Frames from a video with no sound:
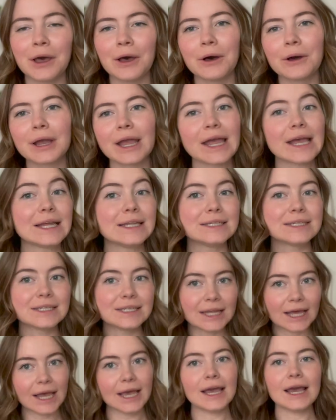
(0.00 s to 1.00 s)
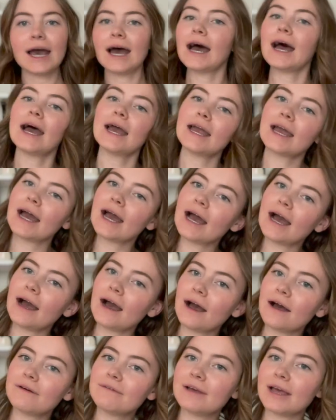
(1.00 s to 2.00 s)
Okay, today I
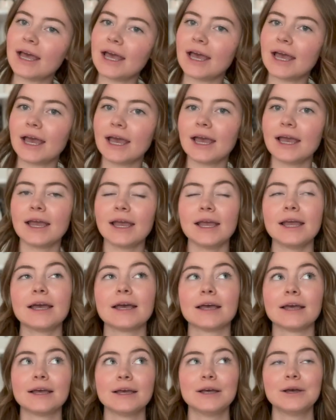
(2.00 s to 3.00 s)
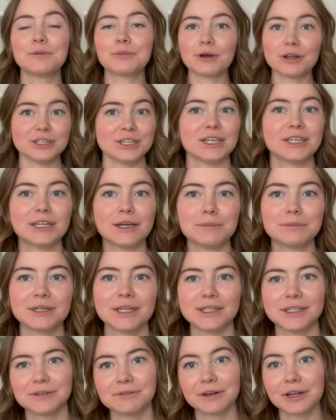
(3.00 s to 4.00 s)
have a project
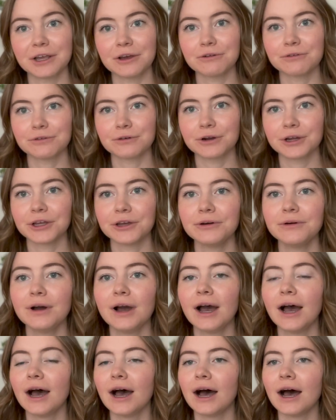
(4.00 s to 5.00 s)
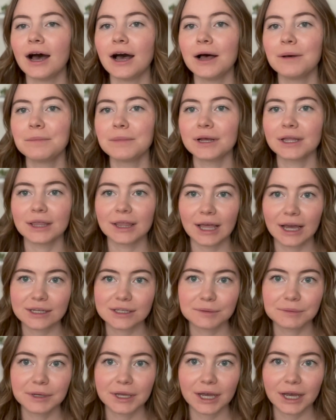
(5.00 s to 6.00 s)
updates video for you. Um,
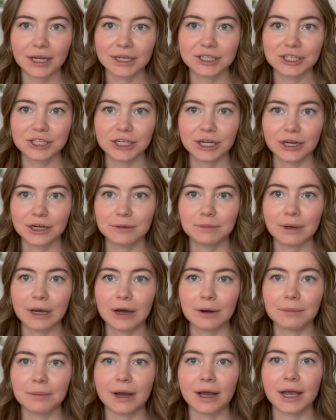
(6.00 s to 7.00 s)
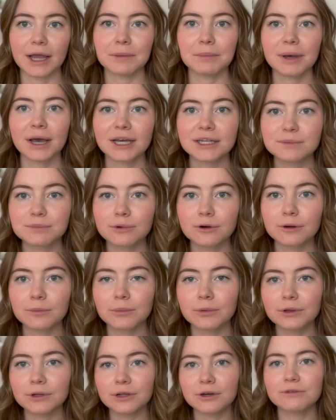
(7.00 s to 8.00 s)
last week I shared about my
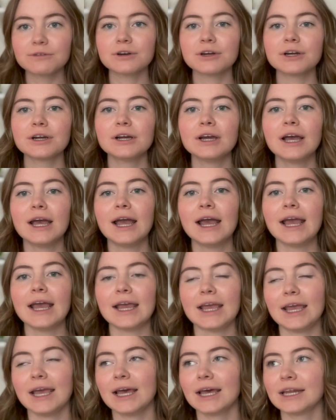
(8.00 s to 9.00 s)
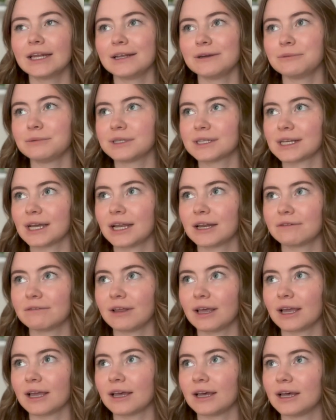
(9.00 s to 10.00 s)
passport pullover and it was kind of
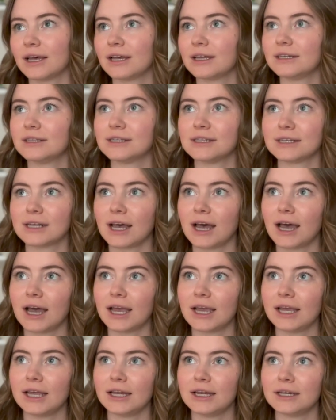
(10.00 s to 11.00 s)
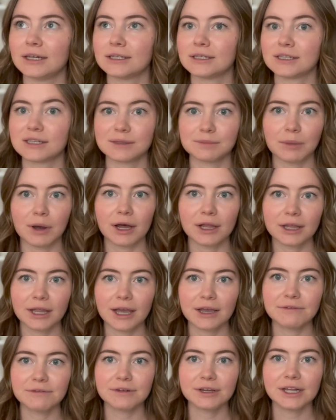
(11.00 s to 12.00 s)
like a design
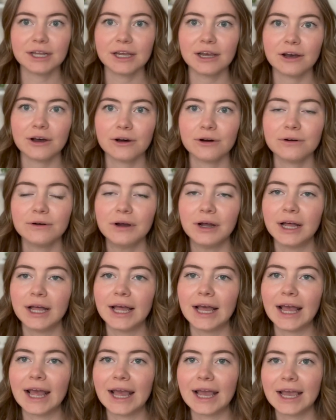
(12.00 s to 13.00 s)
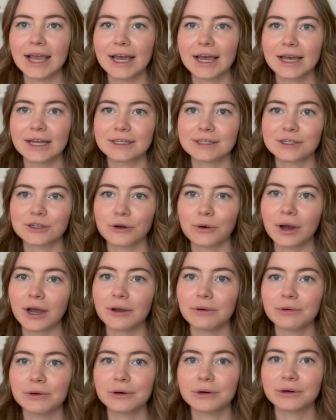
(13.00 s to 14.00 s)
spotlight video and so I
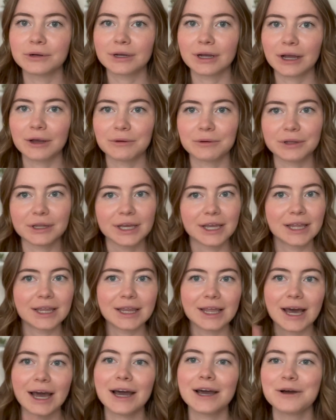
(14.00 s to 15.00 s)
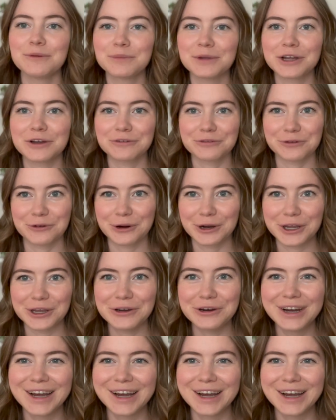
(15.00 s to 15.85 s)
will I will link that up here for you.